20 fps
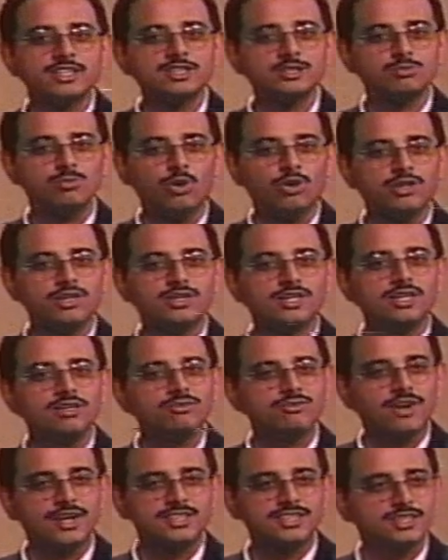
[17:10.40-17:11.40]
smaller
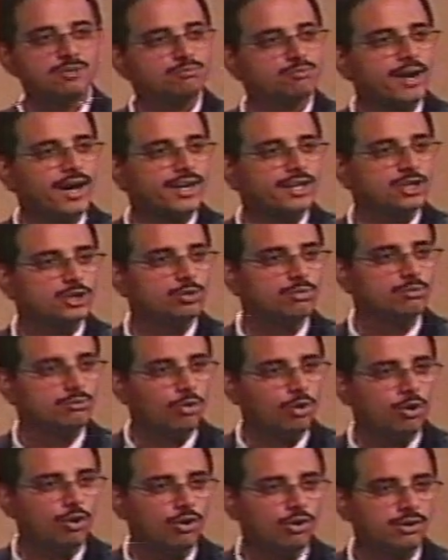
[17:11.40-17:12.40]
defects impact you
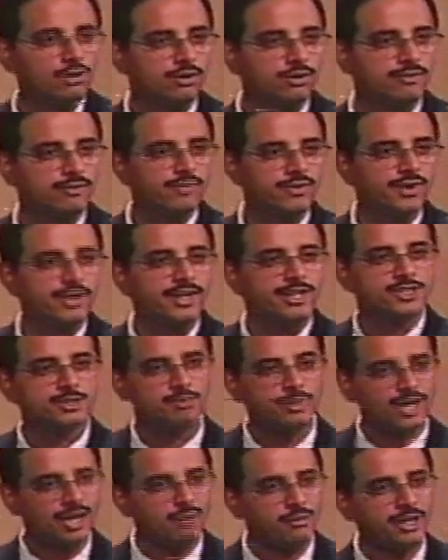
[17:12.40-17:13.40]
more, it's
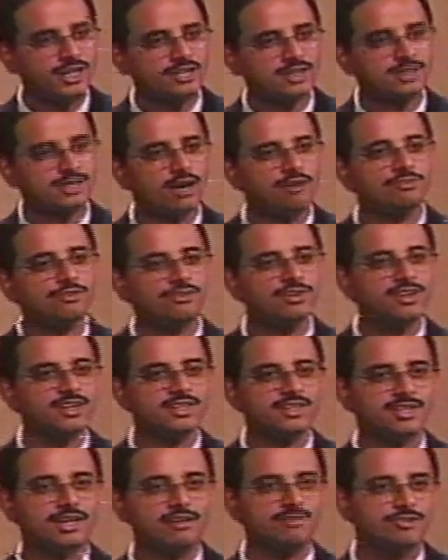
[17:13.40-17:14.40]
becoming tougher
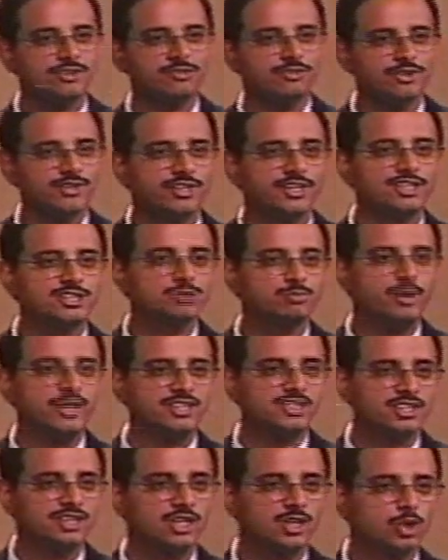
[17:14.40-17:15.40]
and tougher for the
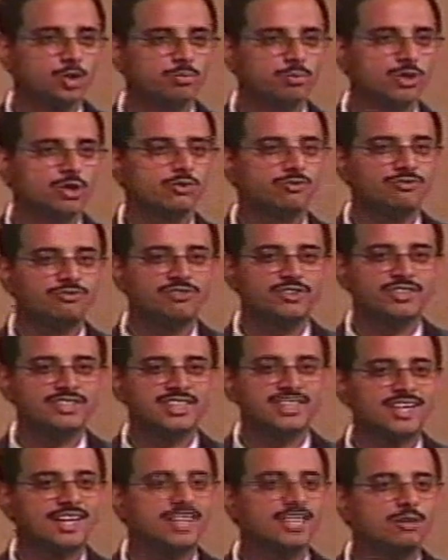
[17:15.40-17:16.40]
inspection equipment to
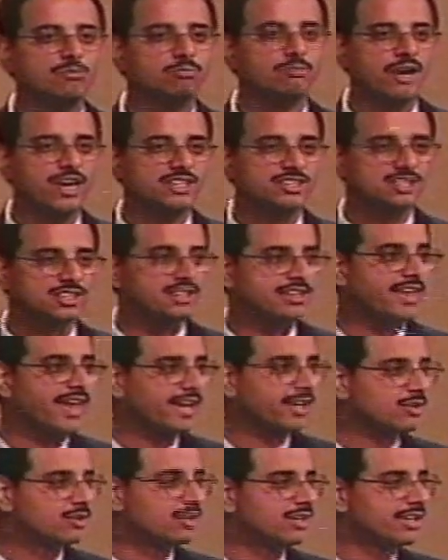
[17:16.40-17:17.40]
physically measure and
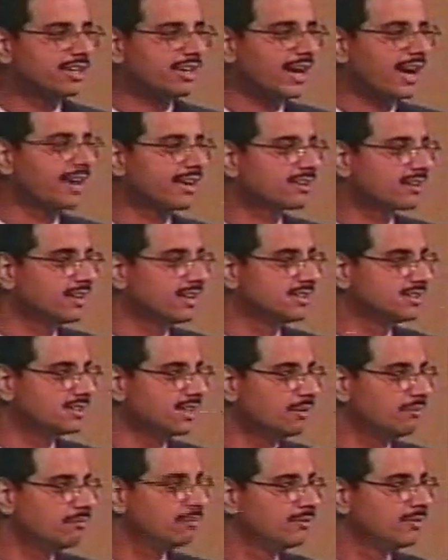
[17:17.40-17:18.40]
accurately characterize
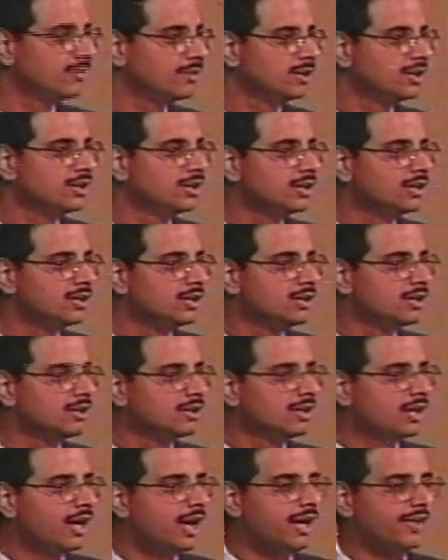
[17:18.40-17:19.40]
them.
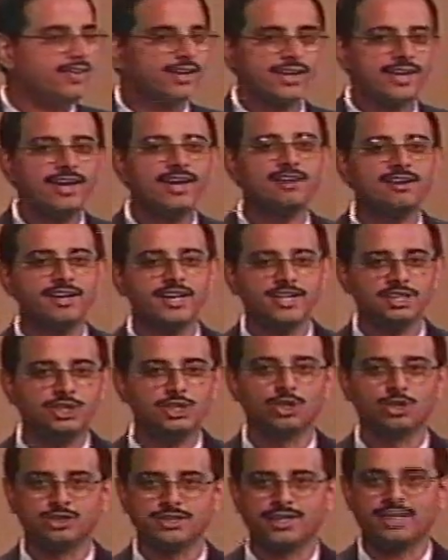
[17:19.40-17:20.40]
And the kill
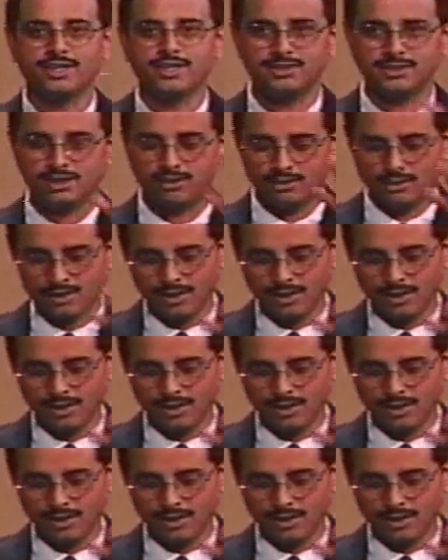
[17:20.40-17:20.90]
ratios, that is the